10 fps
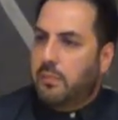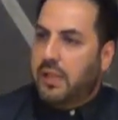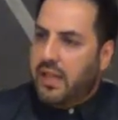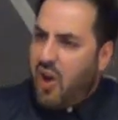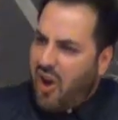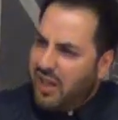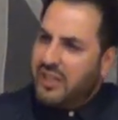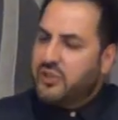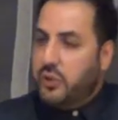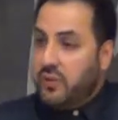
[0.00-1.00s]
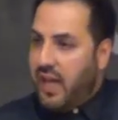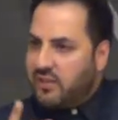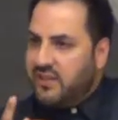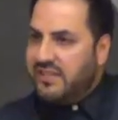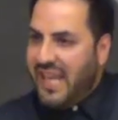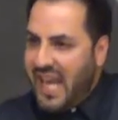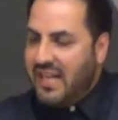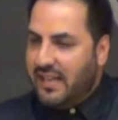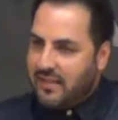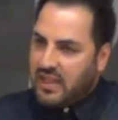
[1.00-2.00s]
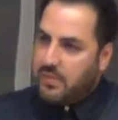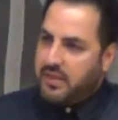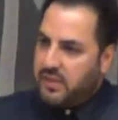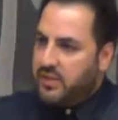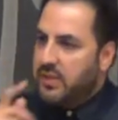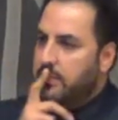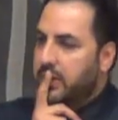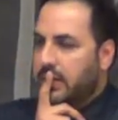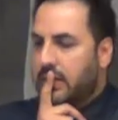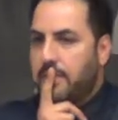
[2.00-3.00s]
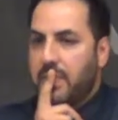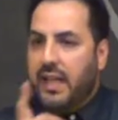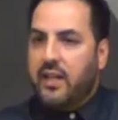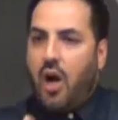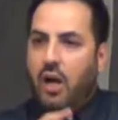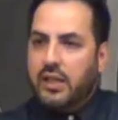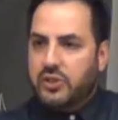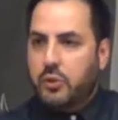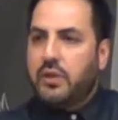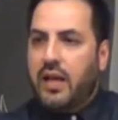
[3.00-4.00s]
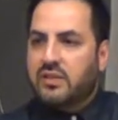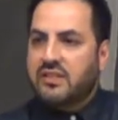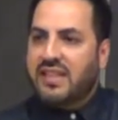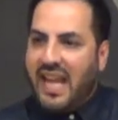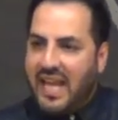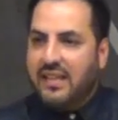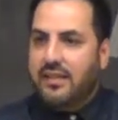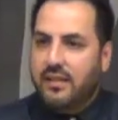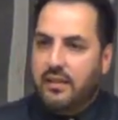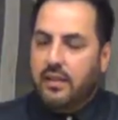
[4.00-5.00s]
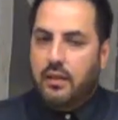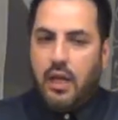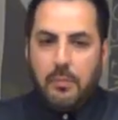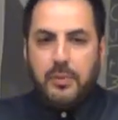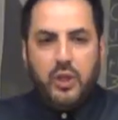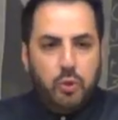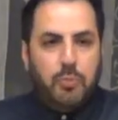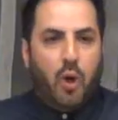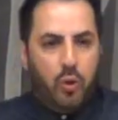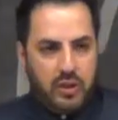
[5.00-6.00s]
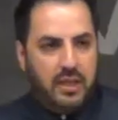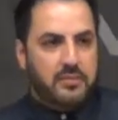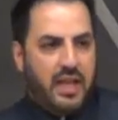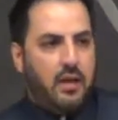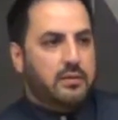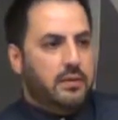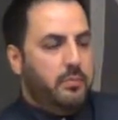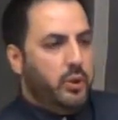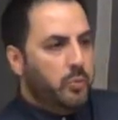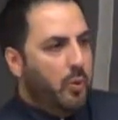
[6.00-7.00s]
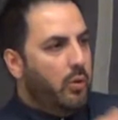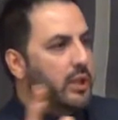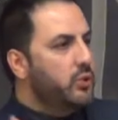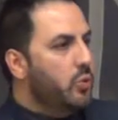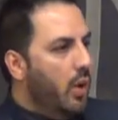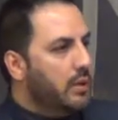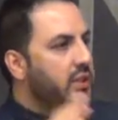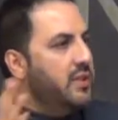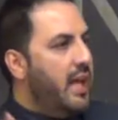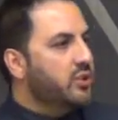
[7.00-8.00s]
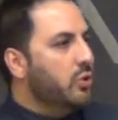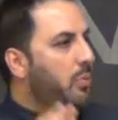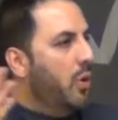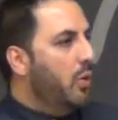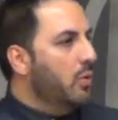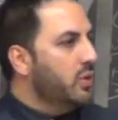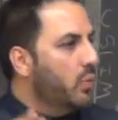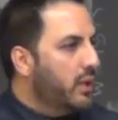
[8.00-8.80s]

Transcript: But in August 2010, I talk about this in the book, in August 2010, a Pew poll comes out. Pew poll, they do all these national polls